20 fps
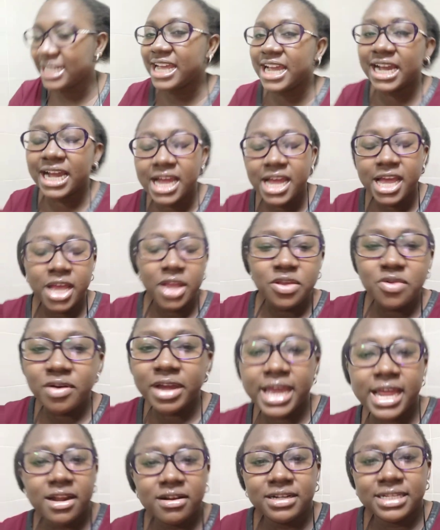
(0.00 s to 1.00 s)
Like, you
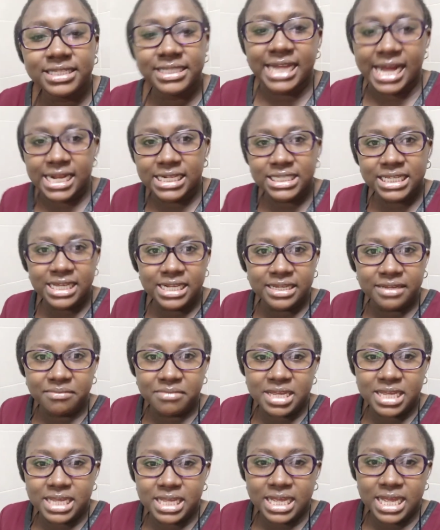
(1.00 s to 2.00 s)
cannot start telling
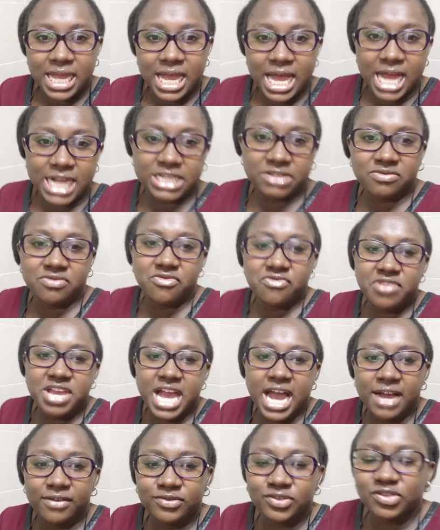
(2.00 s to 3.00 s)
me we
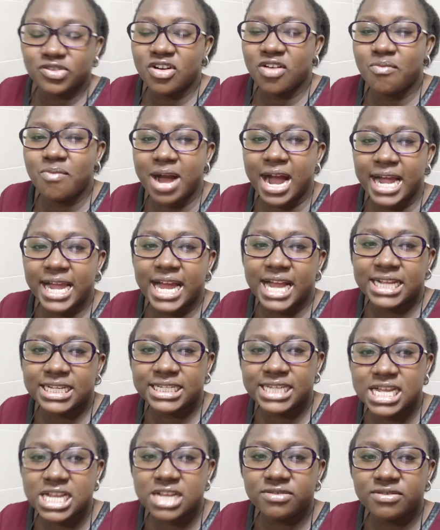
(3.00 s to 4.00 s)
have to go back and
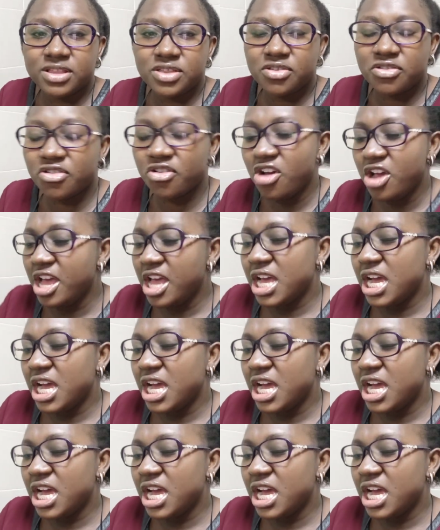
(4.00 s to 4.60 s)
deal with,